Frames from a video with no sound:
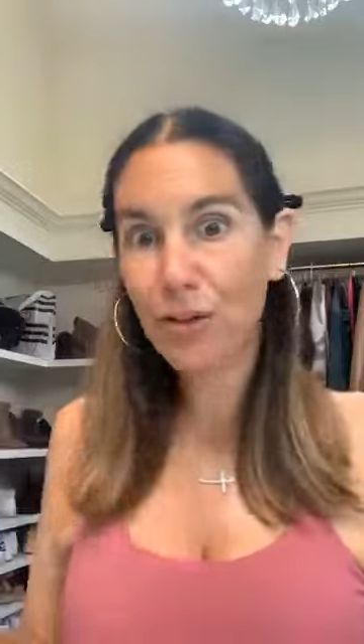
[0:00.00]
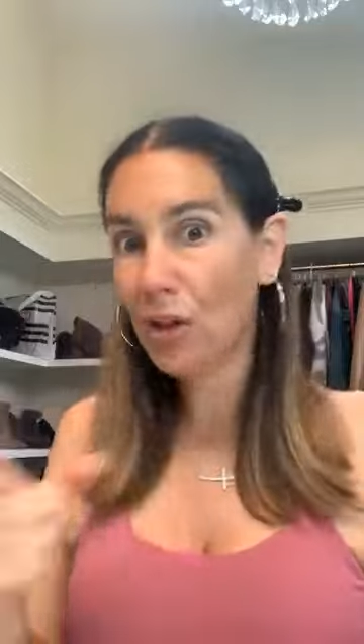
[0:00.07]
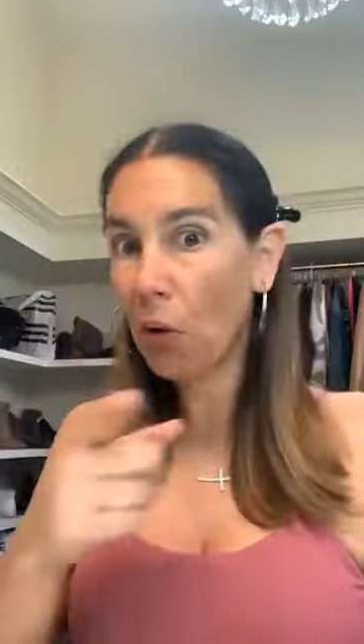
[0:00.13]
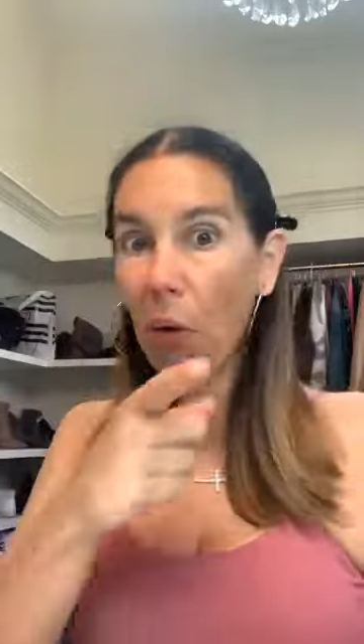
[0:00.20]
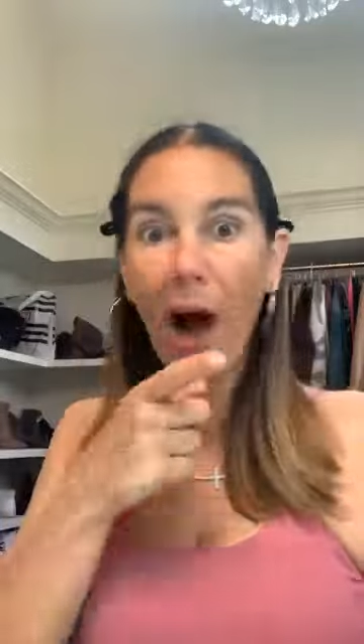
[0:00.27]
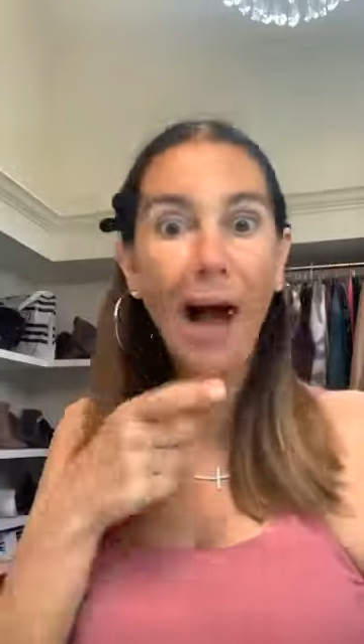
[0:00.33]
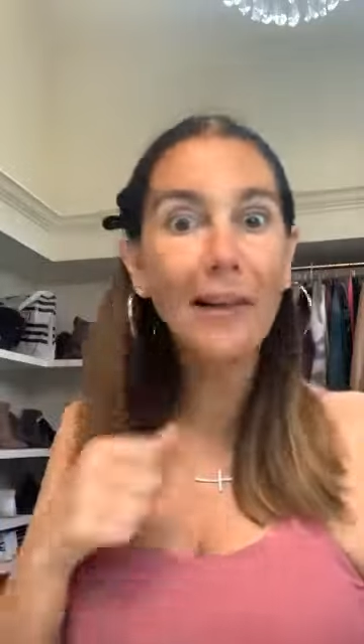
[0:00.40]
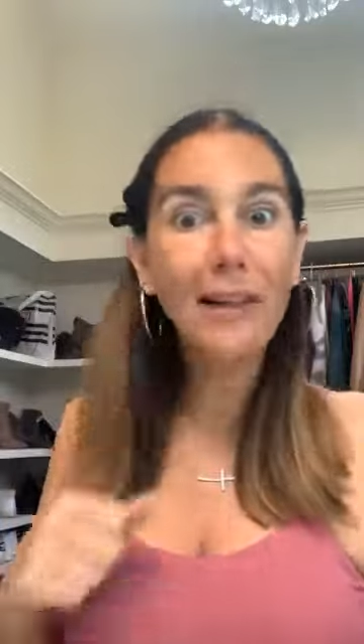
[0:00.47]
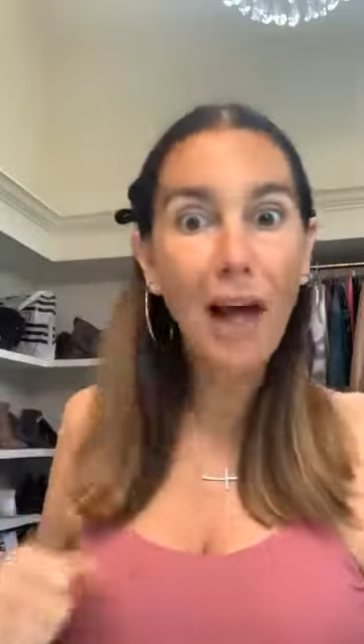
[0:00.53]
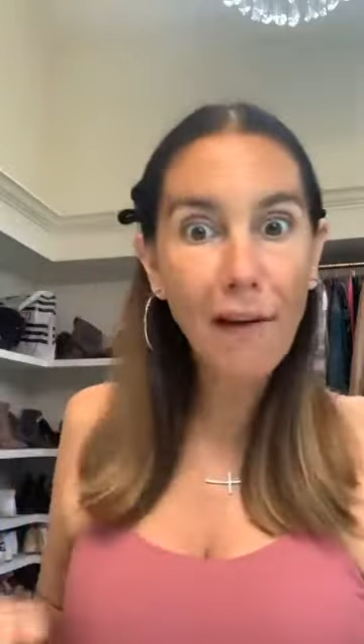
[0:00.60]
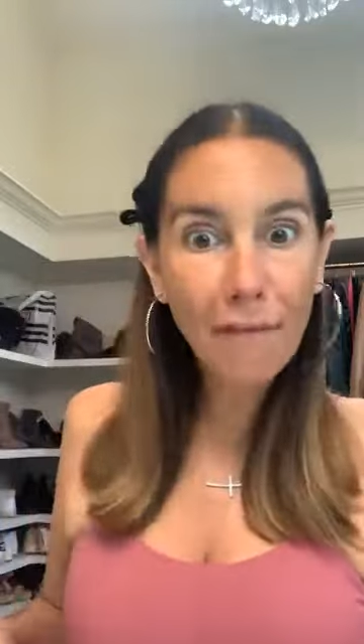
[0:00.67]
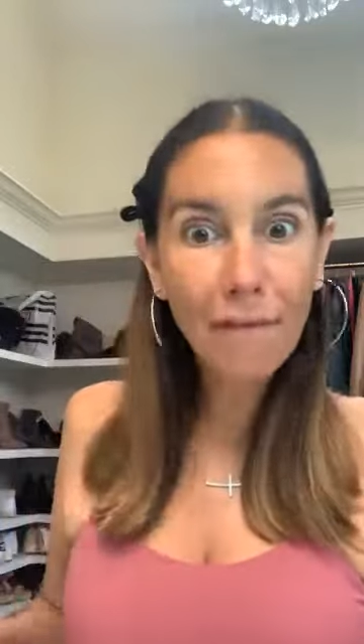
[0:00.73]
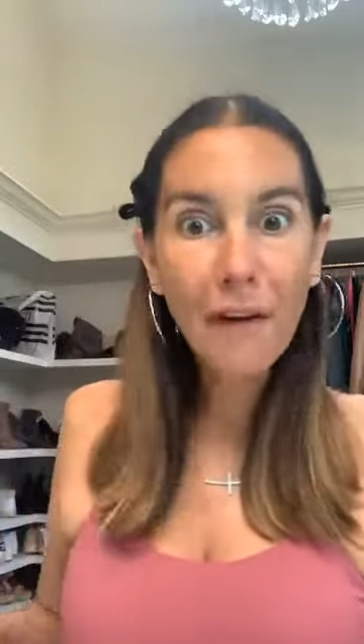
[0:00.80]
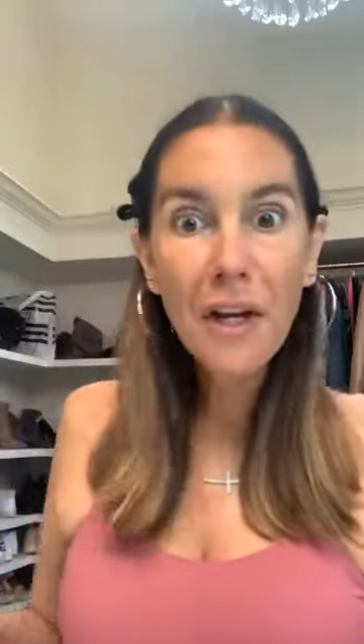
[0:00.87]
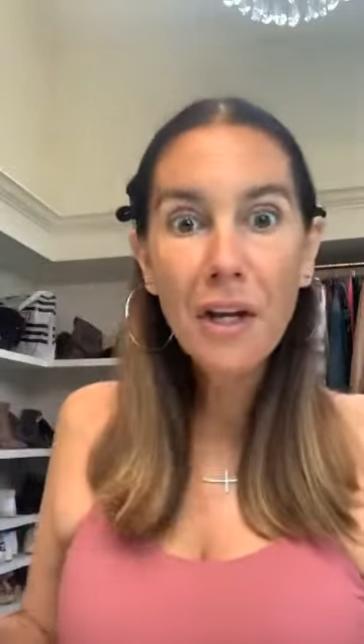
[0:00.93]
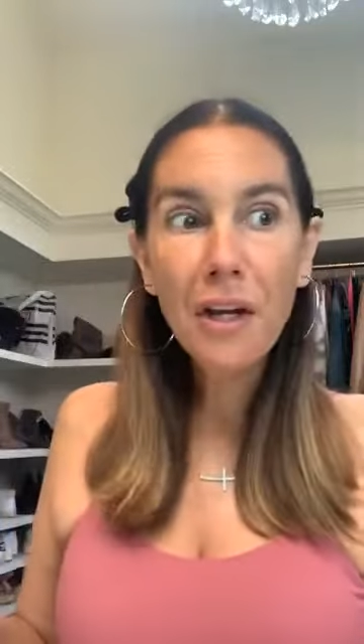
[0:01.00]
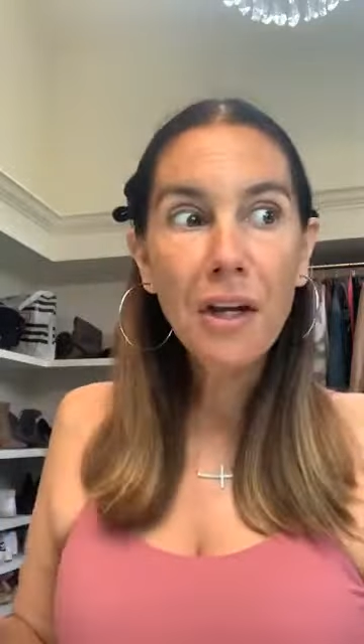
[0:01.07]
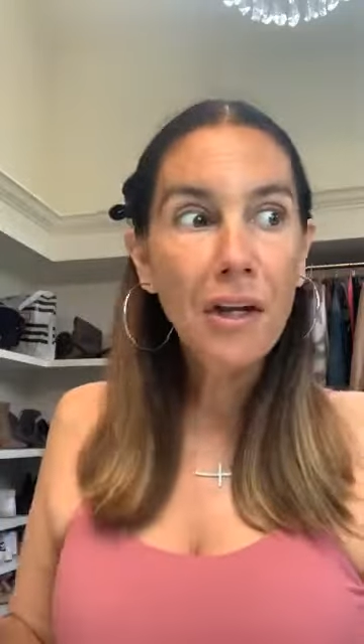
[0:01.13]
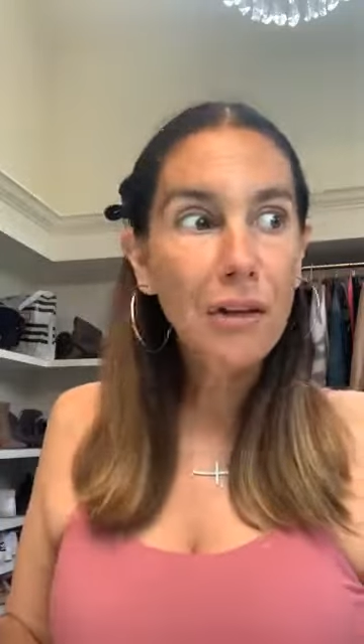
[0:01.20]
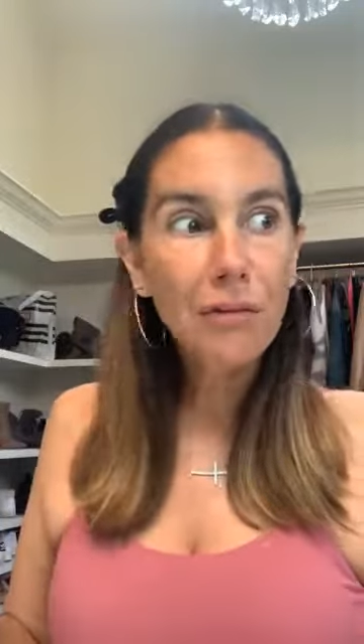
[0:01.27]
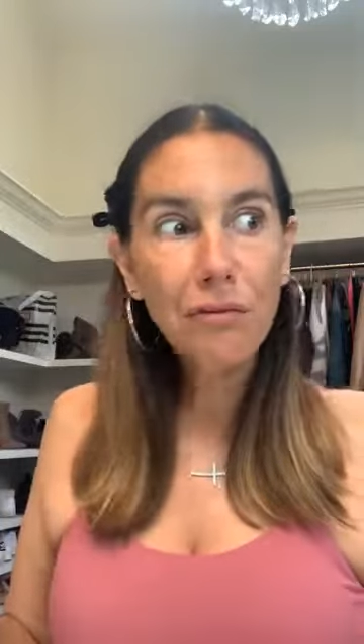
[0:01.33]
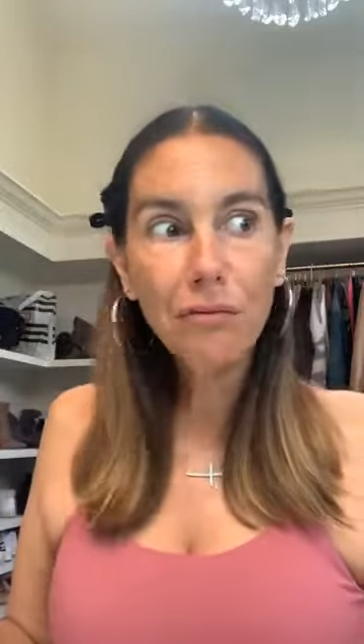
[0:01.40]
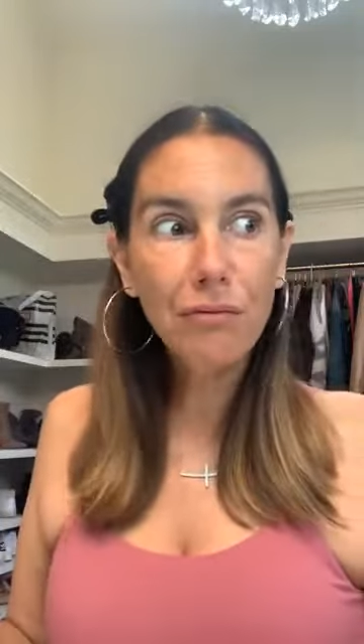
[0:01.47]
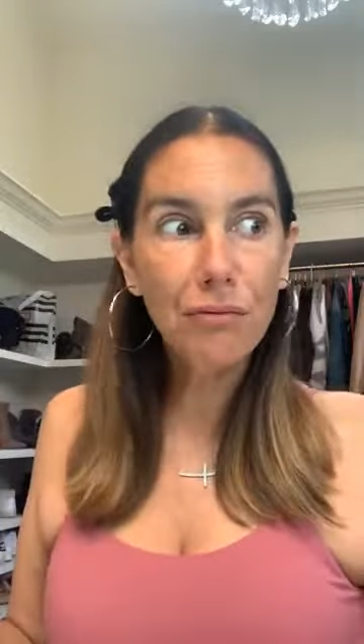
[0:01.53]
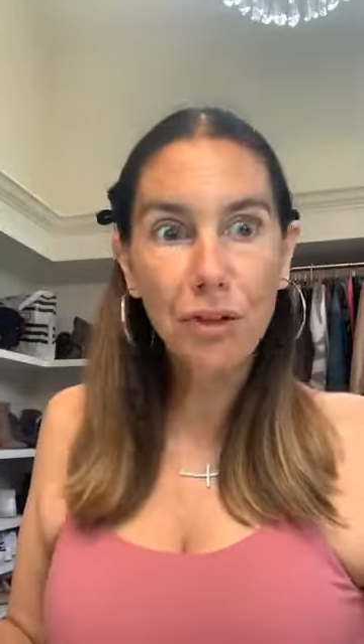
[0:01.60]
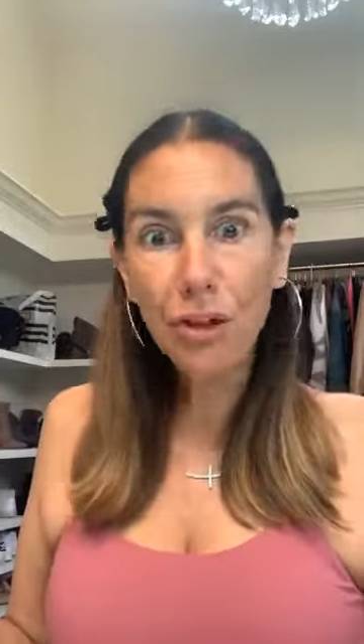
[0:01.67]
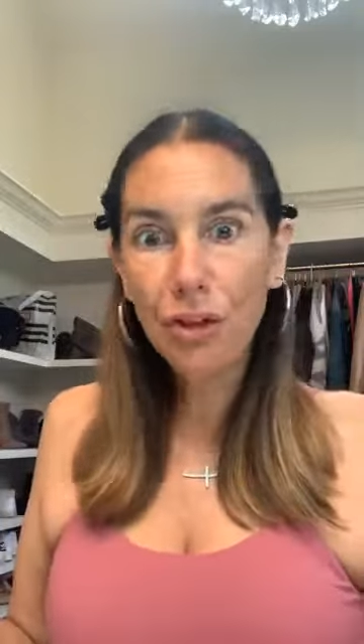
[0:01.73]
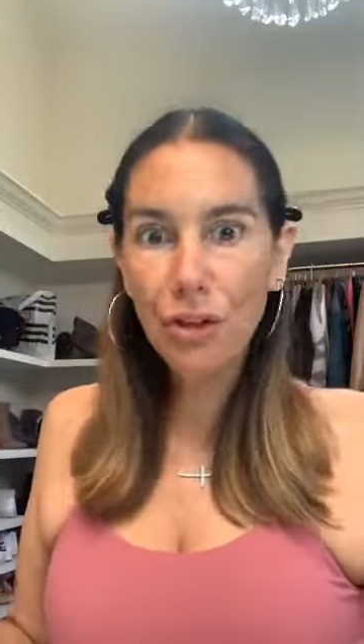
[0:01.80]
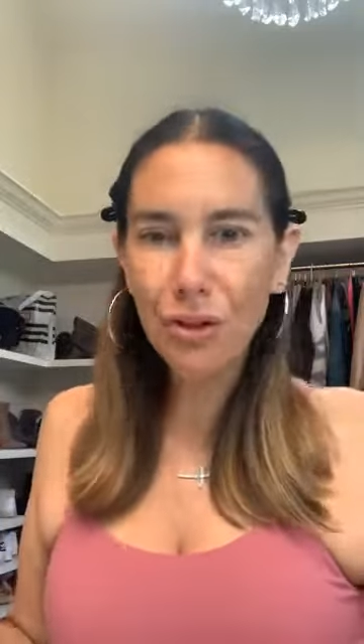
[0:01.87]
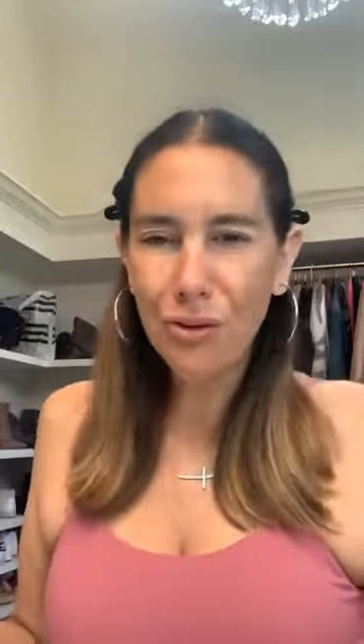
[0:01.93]
So I love
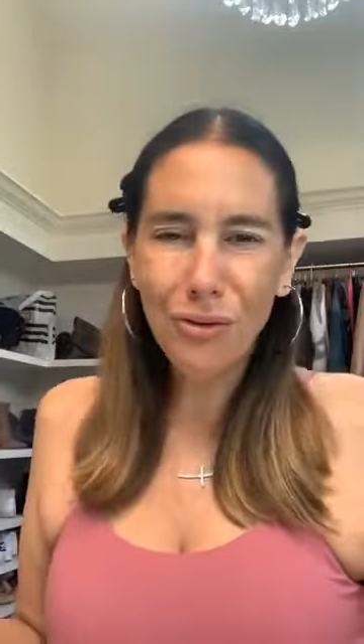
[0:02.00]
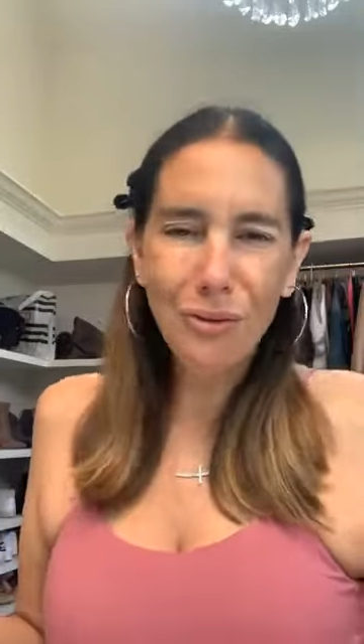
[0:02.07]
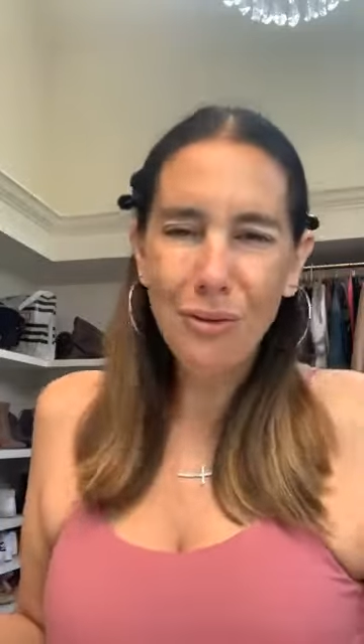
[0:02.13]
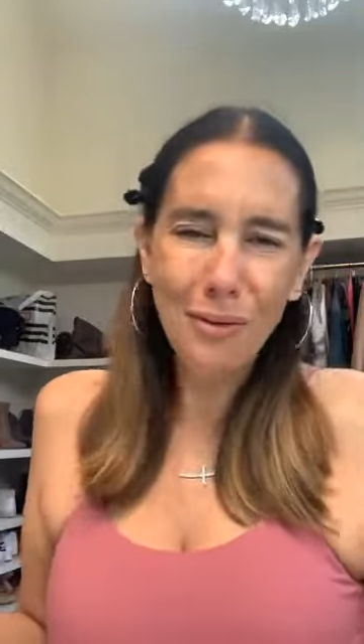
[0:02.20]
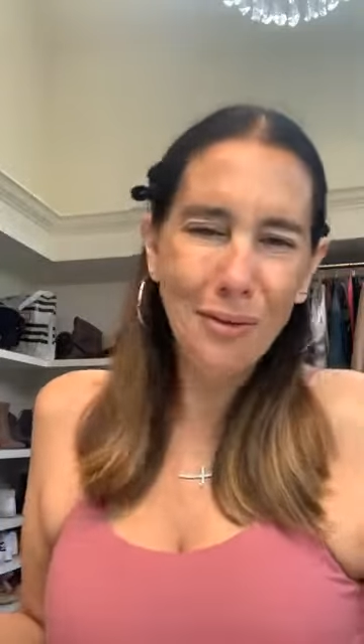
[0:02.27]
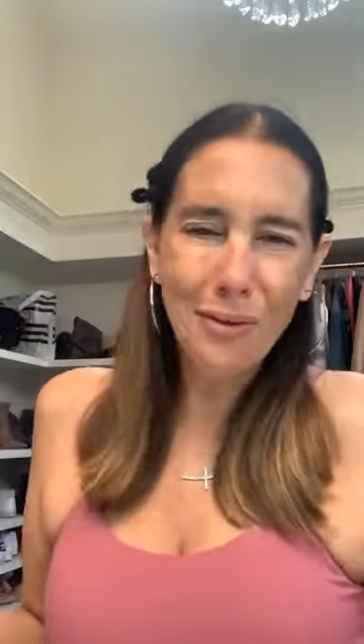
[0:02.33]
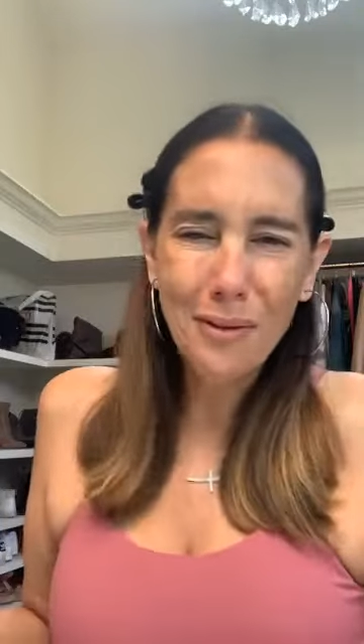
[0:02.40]
you.